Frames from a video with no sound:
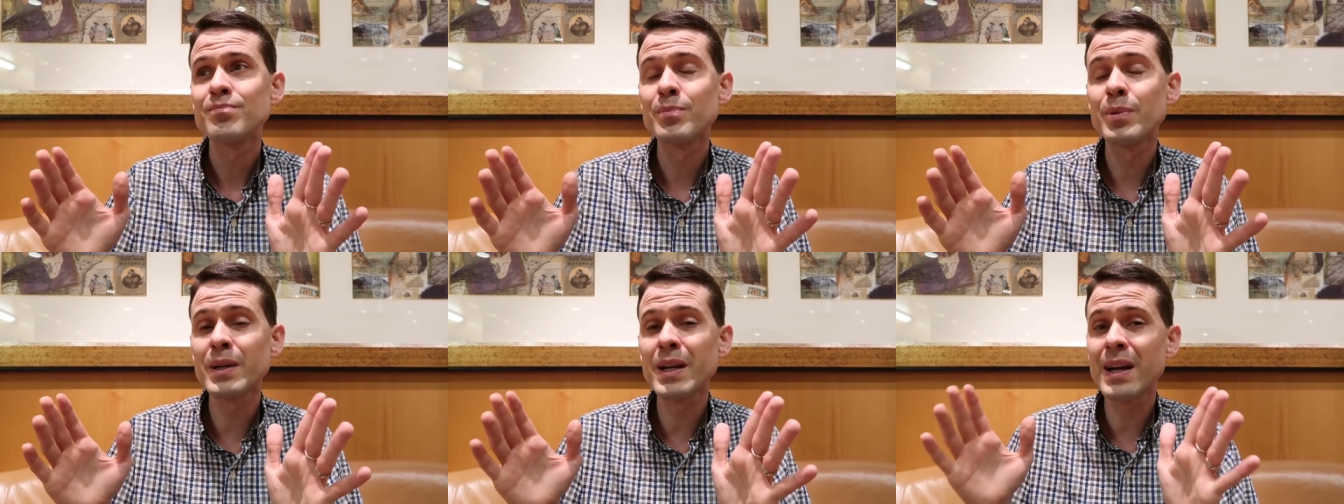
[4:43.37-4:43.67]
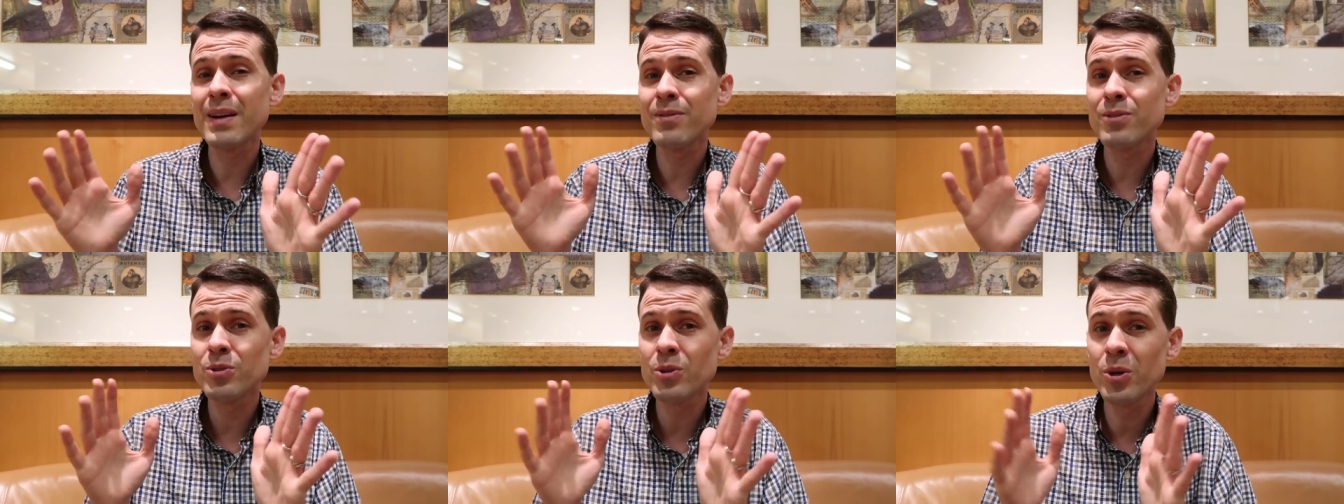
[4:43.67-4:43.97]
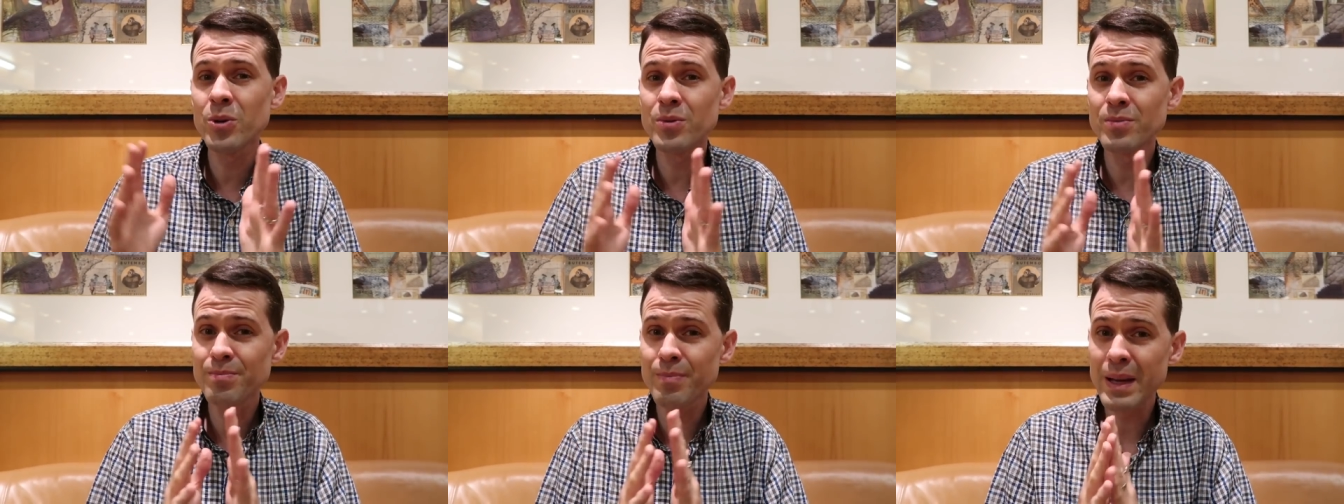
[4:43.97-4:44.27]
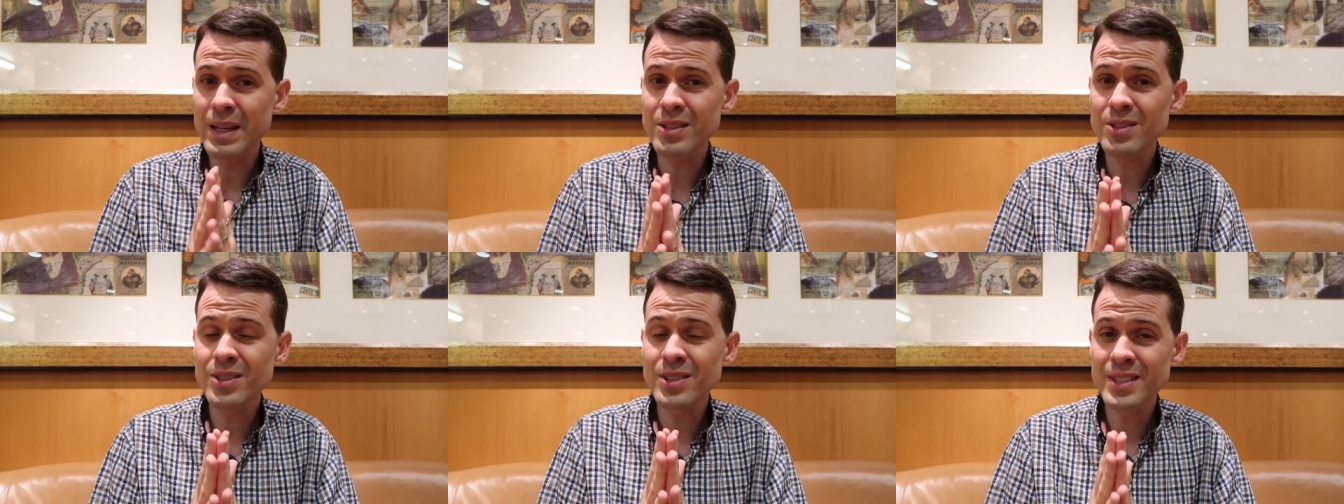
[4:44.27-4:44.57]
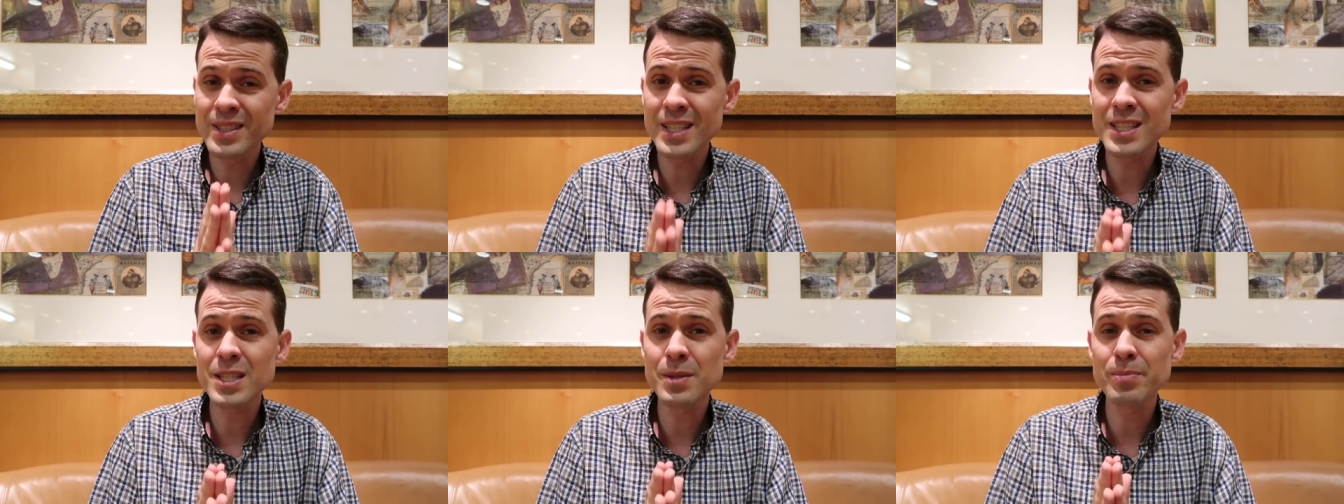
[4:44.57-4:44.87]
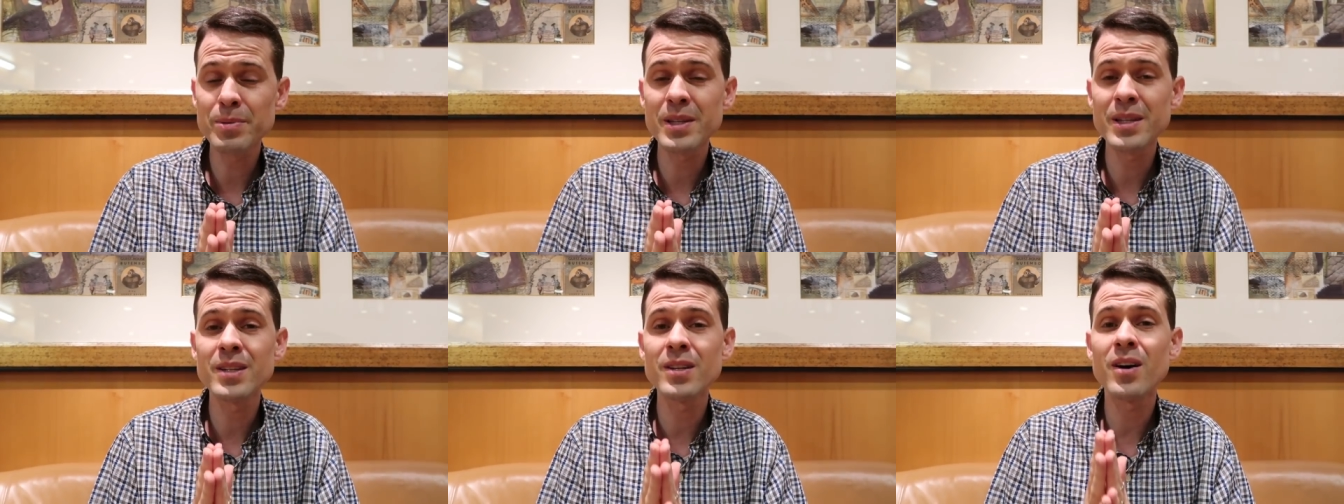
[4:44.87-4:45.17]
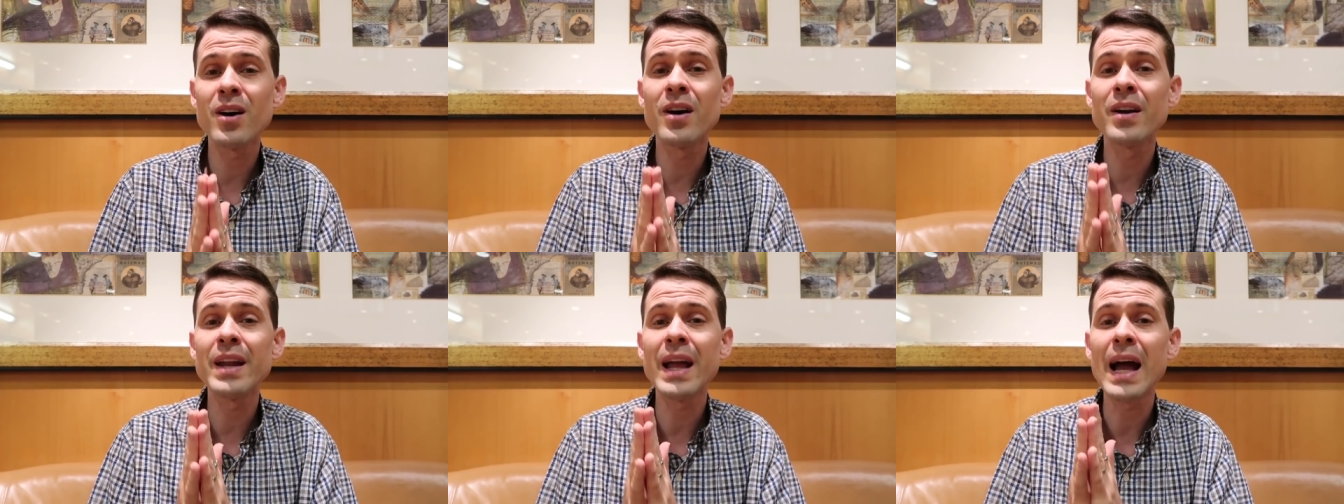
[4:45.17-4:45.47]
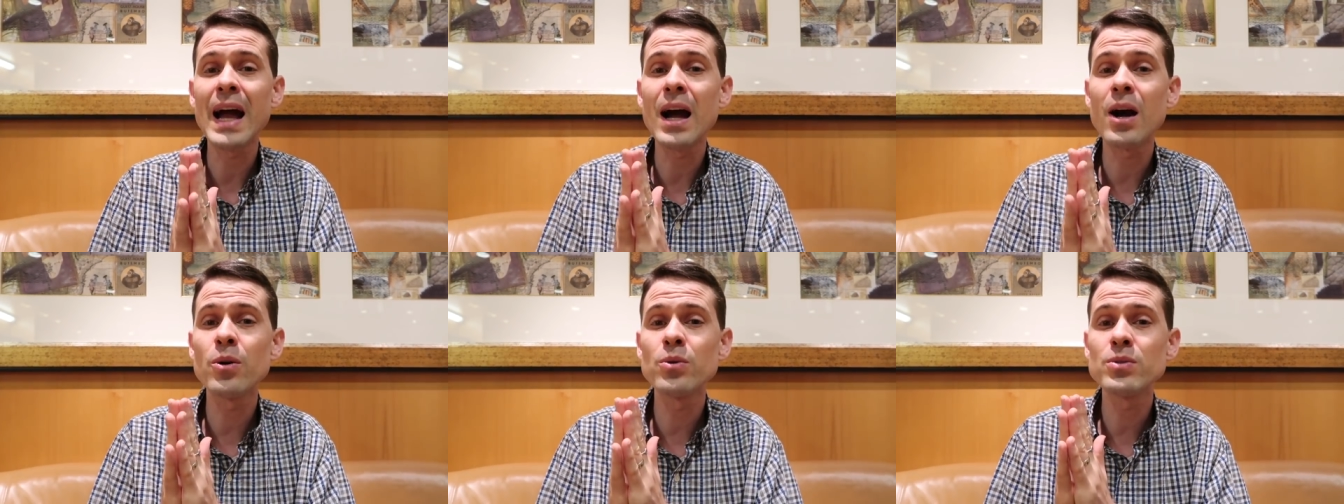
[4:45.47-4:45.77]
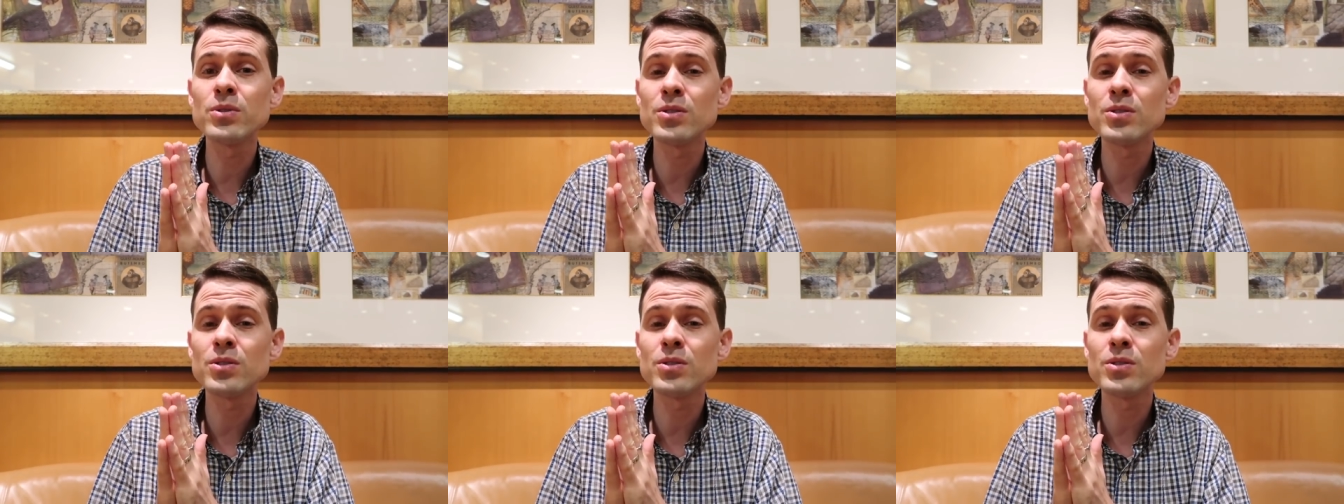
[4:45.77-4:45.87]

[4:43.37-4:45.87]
But I've grown mental discipline on how